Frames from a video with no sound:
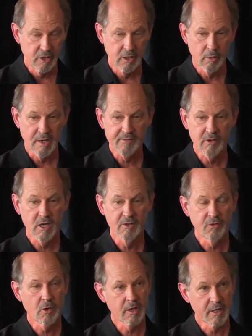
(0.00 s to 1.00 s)
You know, when I've gone
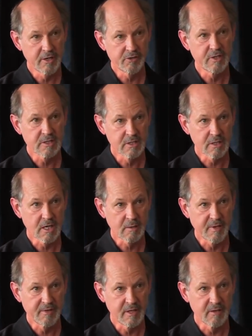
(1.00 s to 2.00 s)
to foreign countries and
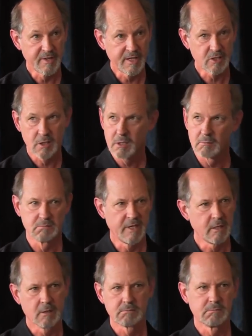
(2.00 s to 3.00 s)
talked about the intervention, oh,
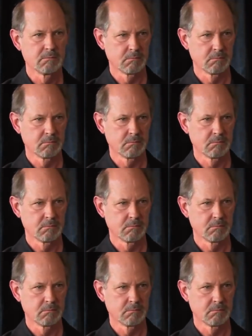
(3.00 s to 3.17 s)
they know,